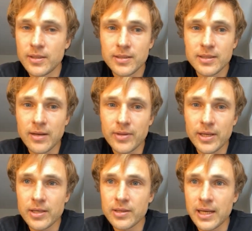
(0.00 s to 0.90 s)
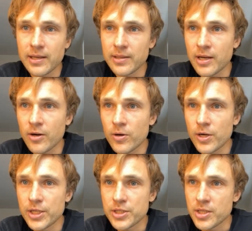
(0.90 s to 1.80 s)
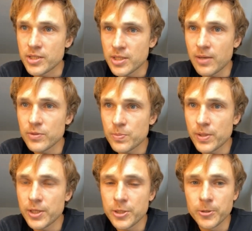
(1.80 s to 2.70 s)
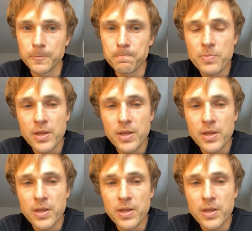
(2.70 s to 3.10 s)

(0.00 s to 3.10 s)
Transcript: that coronation thing. So that was pretty cool.